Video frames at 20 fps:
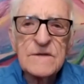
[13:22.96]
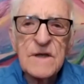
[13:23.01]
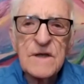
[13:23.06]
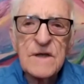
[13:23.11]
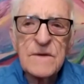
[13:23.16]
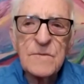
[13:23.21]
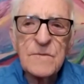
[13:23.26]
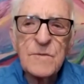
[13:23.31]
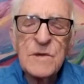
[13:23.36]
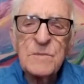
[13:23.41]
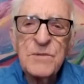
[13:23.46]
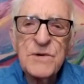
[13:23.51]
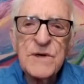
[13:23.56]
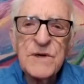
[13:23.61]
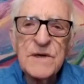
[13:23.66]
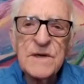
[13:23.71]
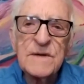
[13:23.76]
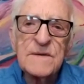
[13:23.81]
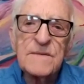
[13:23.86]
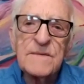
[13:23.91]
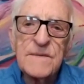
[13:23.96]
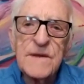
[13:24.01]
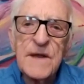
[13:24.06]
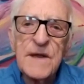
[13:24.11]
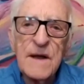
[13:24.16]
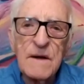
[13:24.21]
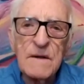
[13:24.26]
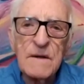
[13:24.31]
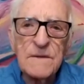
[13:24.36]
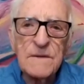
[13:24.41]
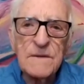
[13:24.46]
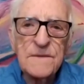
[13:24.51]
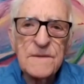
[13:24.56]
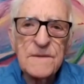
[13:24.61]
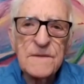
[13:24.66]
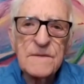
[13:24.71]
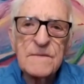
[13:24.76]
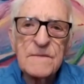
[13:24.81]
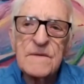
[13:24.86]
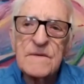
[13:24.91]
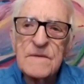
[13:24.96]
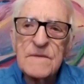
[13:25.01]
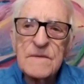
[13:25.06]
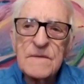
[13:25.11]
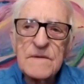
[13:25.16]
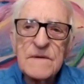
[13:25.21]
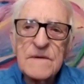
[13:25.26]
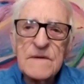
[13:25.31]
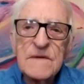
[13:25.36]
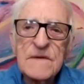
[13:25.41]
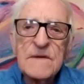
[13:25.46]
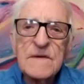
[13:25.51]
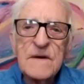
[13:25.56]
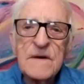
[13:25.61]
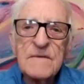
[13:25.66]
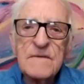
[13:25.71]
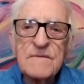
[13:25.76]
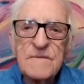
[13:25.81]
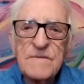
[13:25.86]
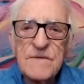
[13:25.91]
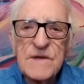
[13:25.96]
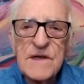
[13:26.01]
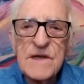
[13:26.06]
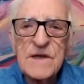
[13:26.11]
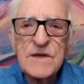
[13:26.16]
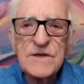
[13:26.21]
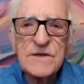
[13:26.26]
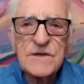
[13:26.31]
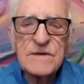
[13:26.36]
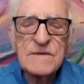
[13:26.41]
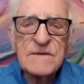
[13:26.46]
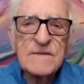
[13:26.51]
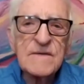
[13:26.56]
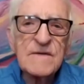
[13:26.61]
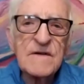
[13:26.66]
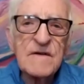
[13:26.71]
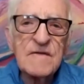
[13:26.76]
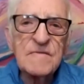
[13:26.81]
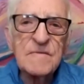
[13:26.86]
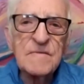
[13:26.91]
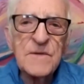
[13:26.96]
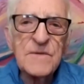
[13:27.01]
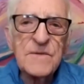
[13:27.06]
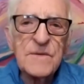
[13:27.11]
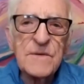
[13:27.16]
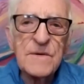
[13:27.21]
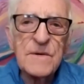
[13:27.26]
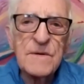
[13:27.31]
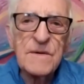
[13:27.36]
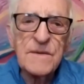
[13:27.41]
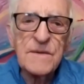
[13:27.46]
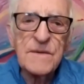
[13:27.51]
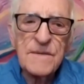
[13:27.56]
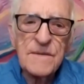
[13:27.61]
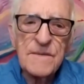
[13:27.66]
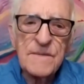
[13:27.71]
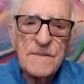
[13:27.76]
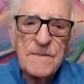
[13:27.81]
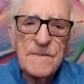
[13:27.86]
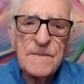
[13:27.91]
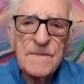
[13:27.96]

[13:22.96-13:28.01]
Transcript: so that we put the health of creation, Mother Earth,